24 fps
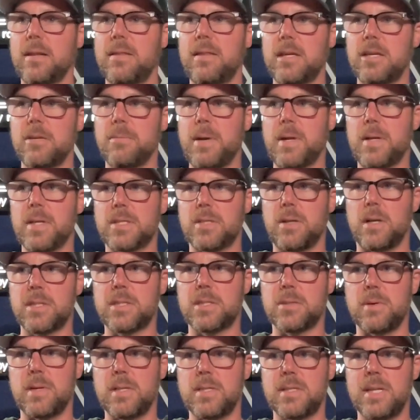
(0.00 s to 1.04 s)
I think about us
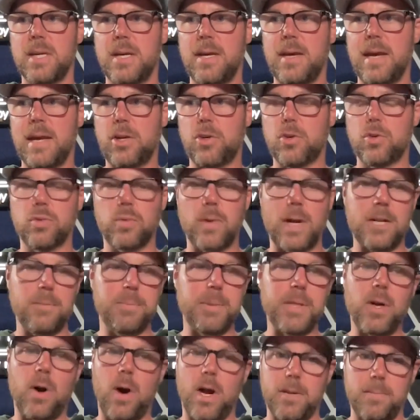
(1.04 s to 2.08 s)
also as
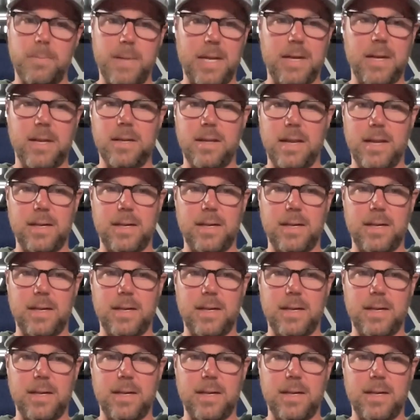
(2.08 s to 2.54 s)
incredibly automated.